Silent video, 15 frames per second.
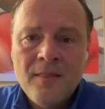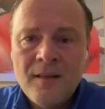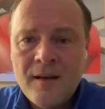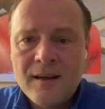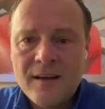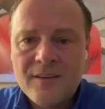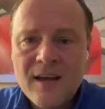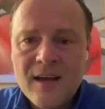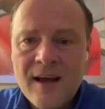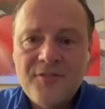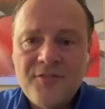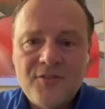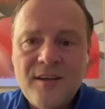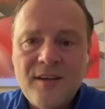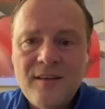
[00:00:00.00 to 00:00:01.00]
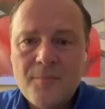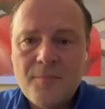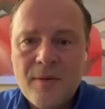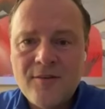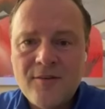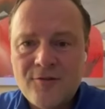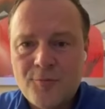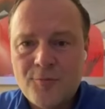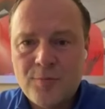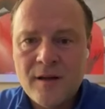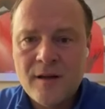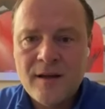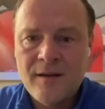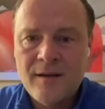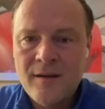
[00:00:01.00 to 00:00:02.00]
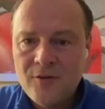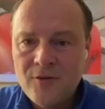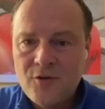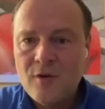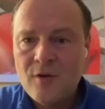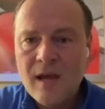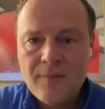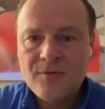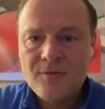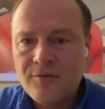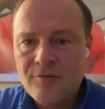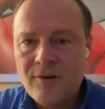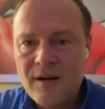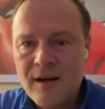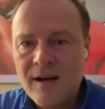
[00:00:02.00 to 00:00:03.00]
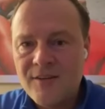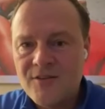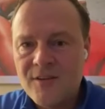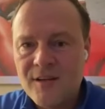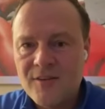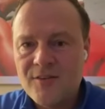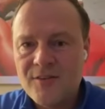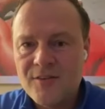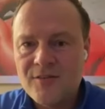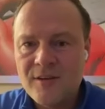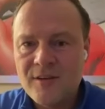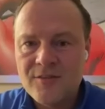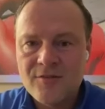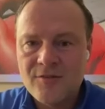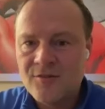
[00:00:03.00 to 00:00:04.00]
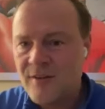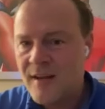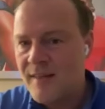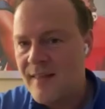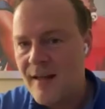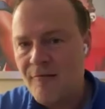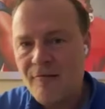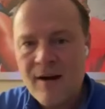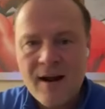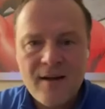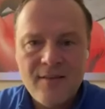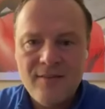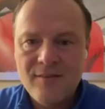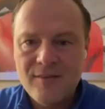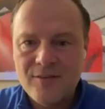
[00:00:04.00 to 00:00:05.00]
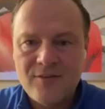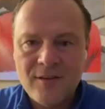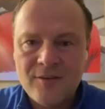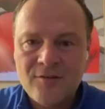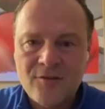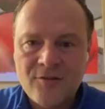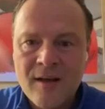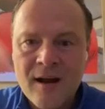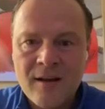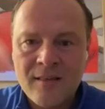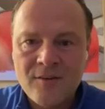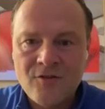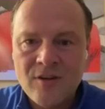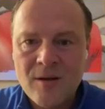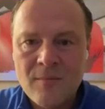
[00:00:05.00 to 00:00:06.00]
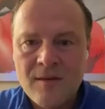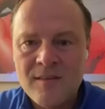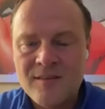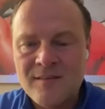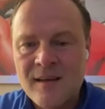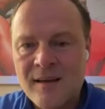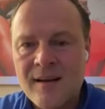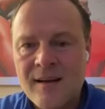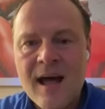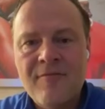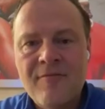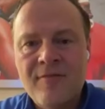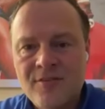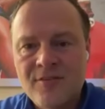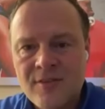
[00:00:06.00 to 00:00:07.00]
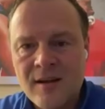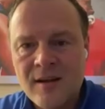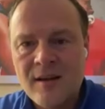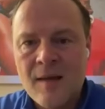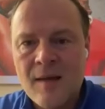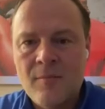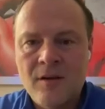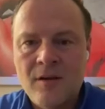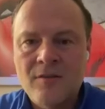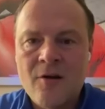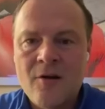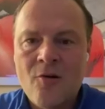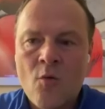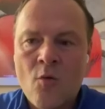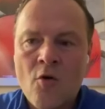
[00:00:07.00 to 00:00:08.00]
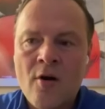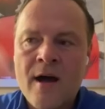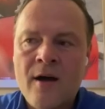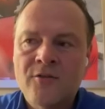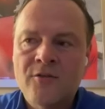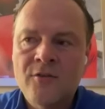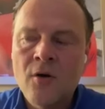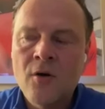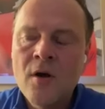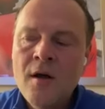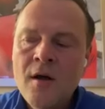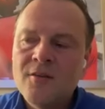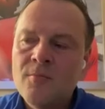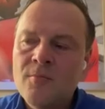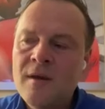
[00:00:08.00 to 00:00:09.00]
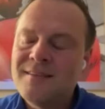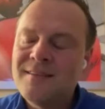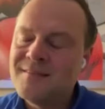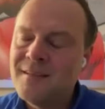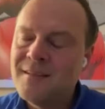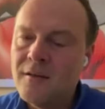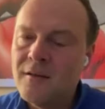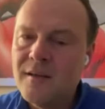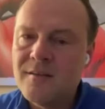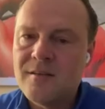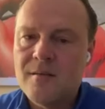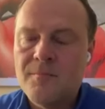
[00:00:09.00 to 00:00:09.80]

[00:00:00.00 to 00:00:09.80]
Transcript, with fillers: the Knicks. I've seen the Pacers play two games in three nights against the Sixers, and they ran the Sixers out of the gym in the second half of the second game because they were worn out. So to me, it still is